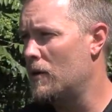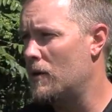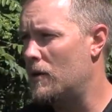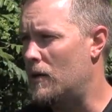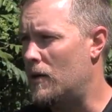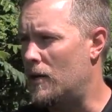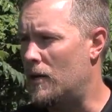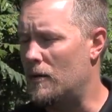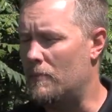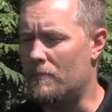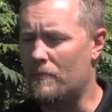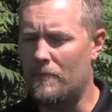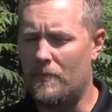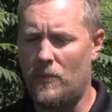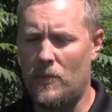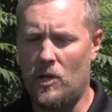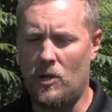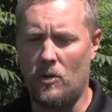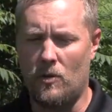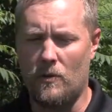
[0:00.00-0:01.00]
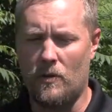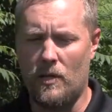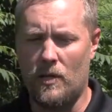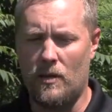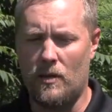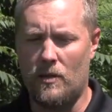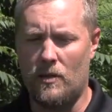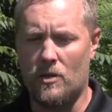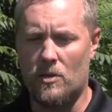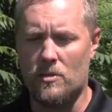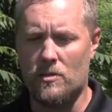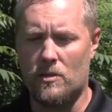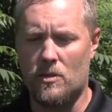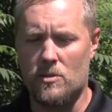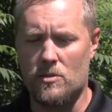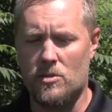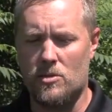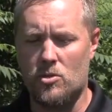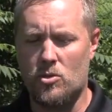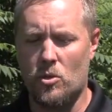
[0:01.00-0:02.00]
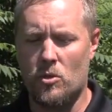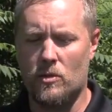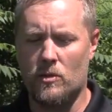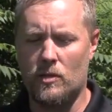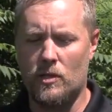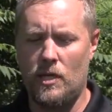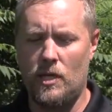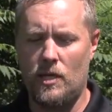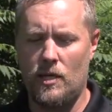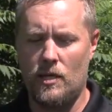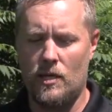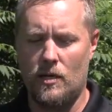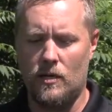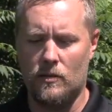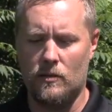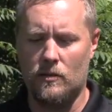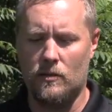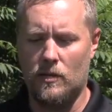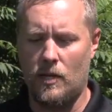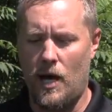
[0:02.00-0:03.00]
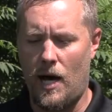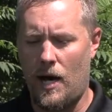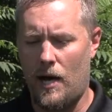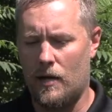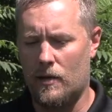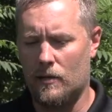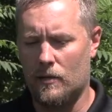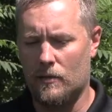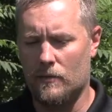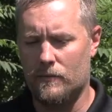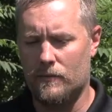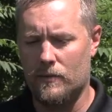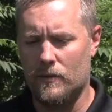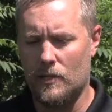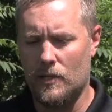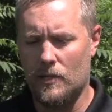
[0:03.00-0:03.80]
There's certainly a lot of